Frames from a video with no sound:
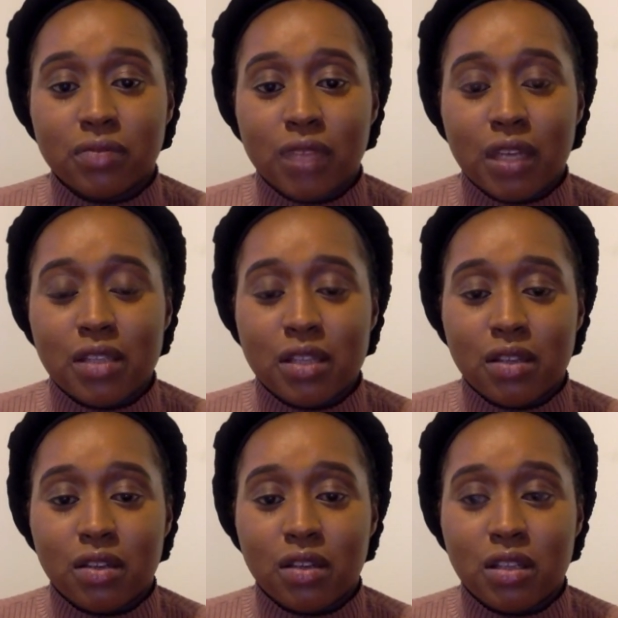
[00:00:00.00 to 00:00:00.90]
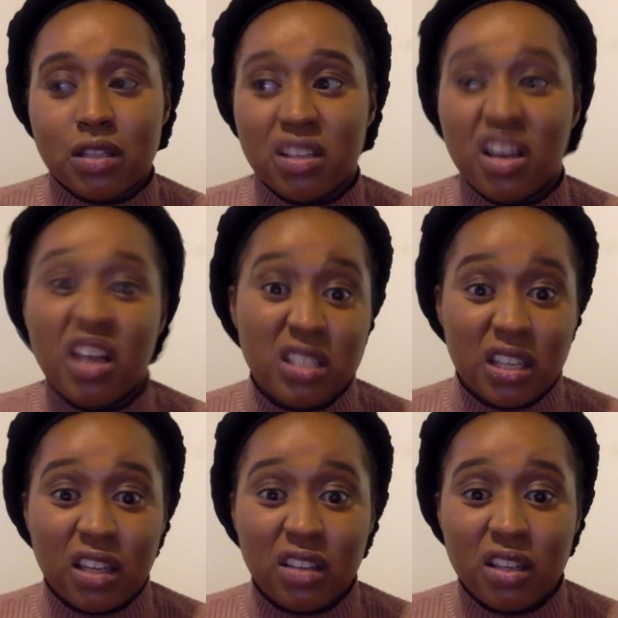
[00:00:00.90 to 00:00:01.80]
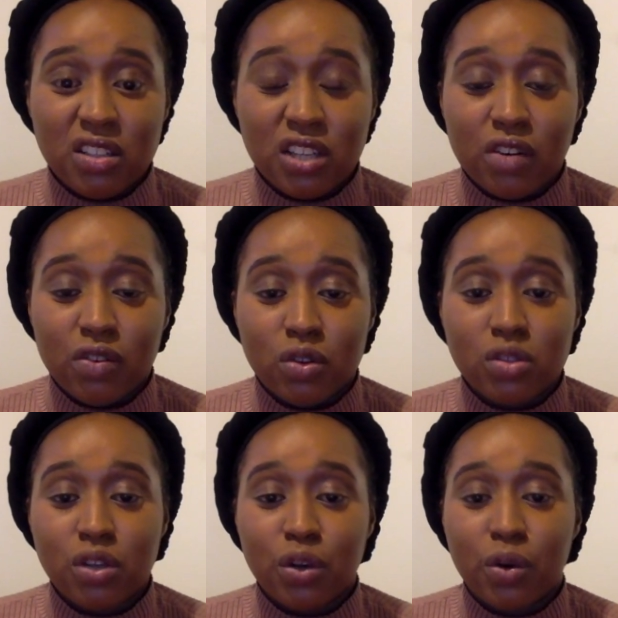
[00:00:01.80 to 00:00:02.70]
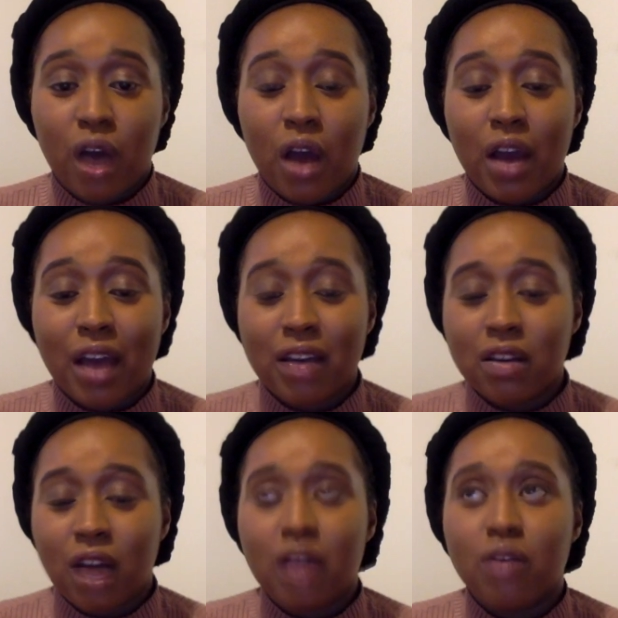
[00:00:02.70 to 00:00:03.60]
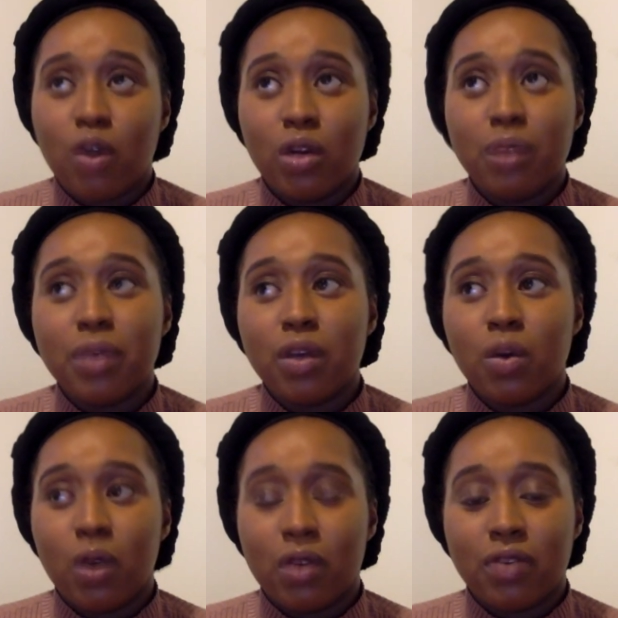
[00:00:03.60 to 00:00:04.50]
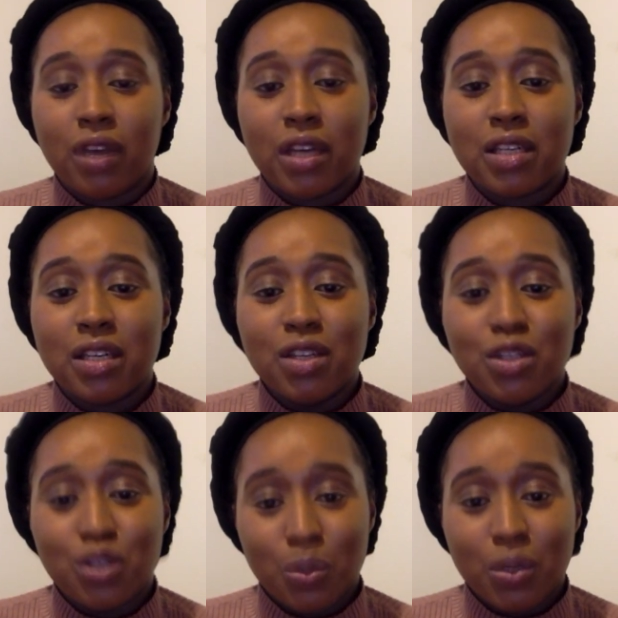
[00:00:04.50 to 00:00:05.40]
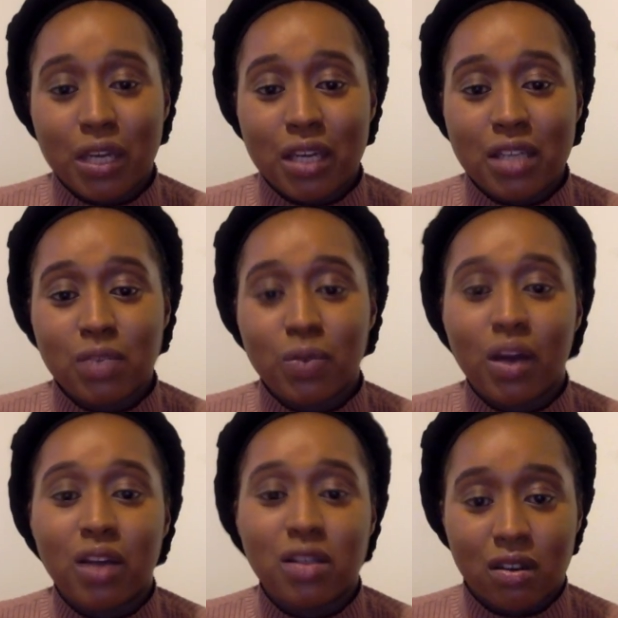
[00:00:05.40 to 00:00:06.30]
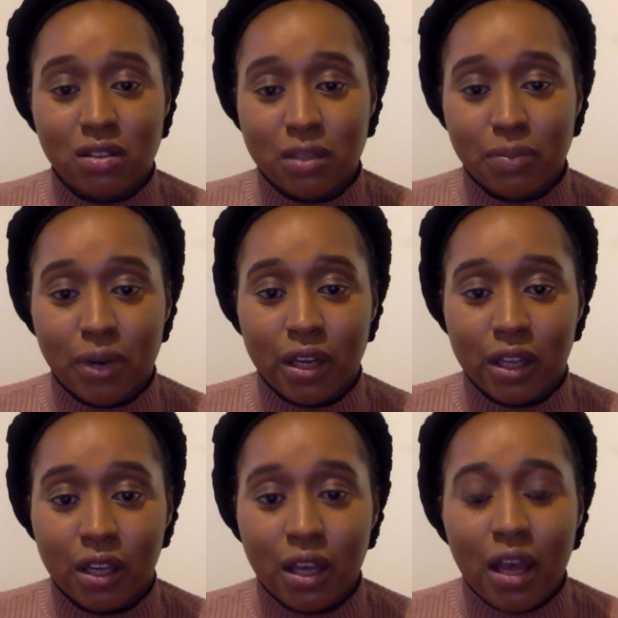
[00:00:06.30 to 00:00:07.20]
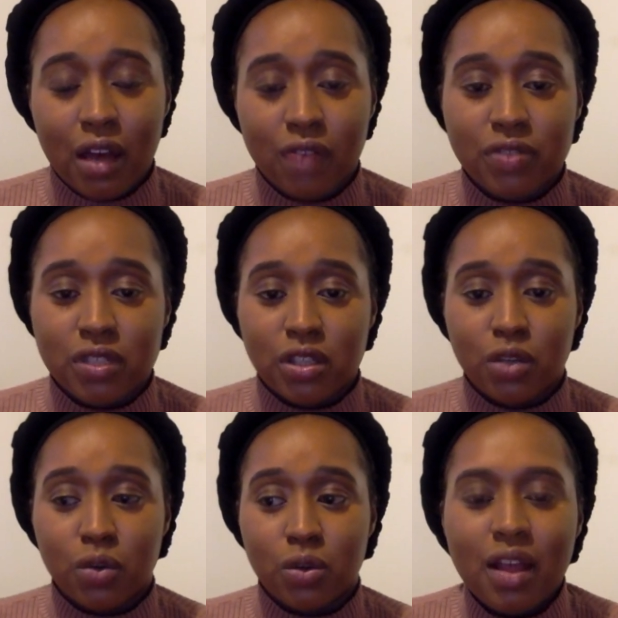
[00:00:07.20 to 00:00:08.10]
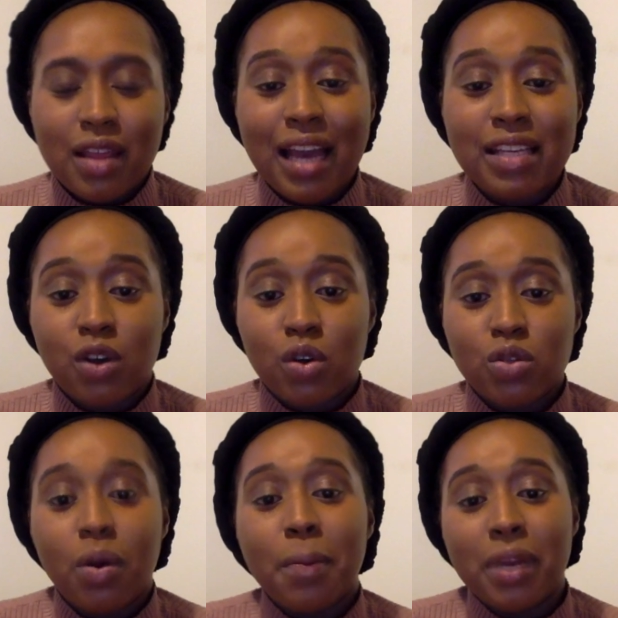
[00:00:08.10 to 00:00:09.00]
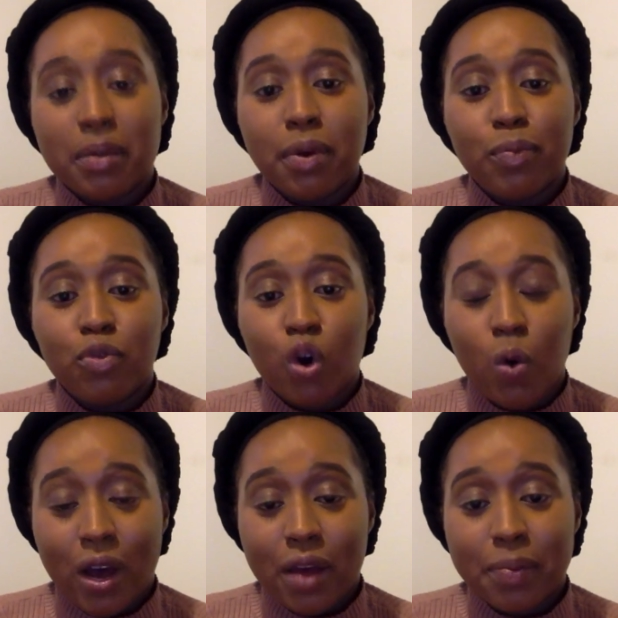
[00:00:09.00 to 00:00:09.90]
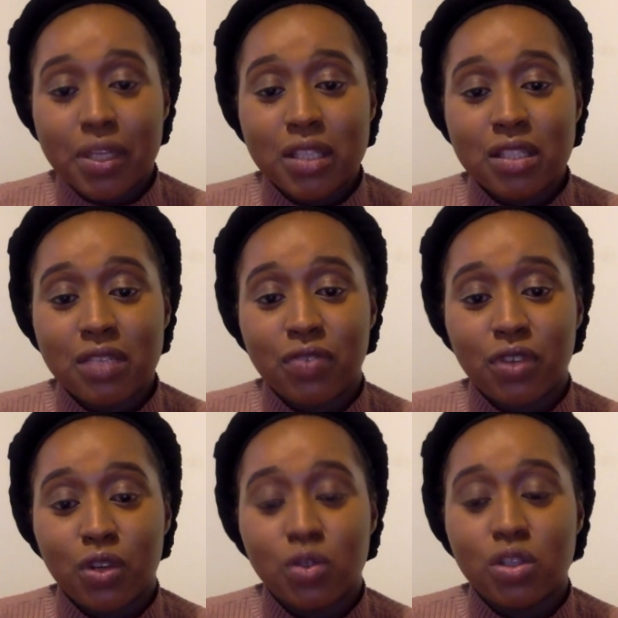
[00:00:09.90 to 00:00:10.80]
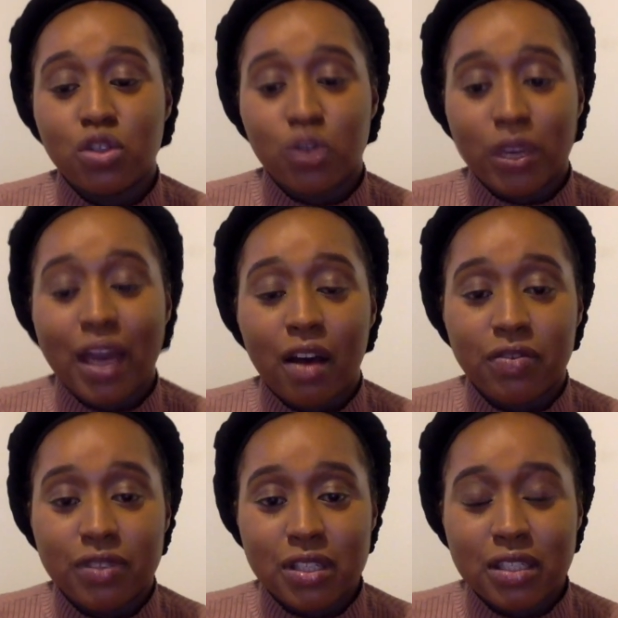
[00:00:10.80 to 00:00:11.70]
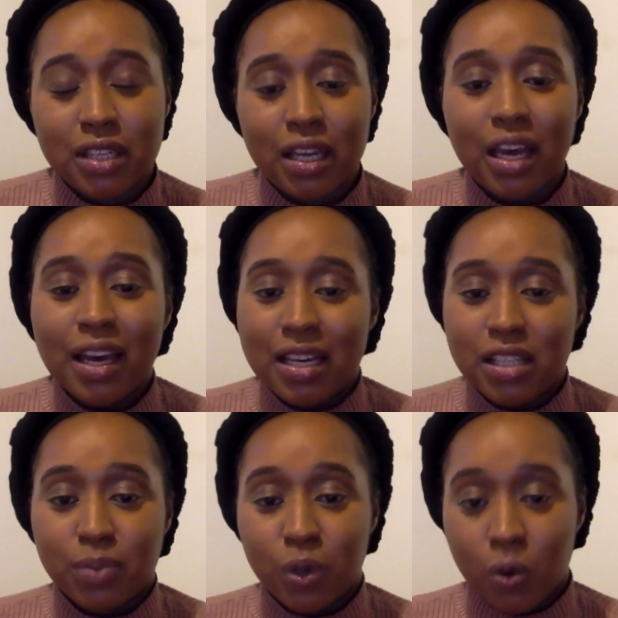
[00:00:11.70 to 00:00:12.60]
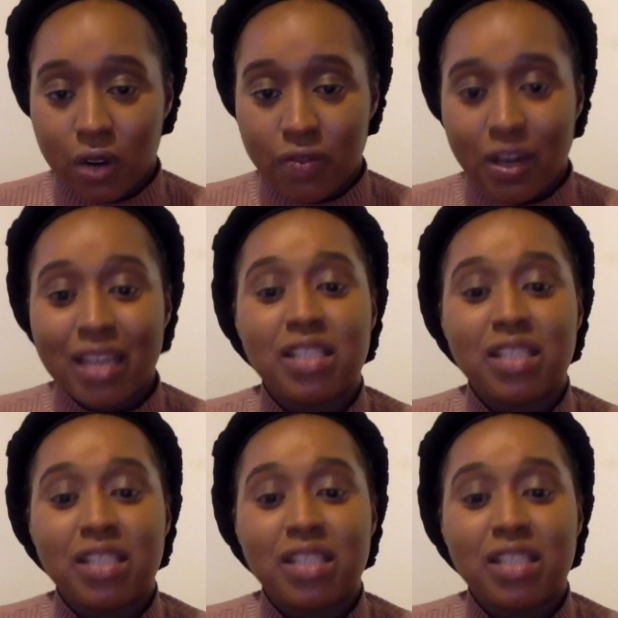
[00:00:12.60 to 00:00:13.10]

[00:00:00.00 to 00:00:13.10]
into nursing in general, so I'd only been qualified 2 years when I started my health visiting course. That is also a minimum requirement for you to join health visiting, is to be qualified as a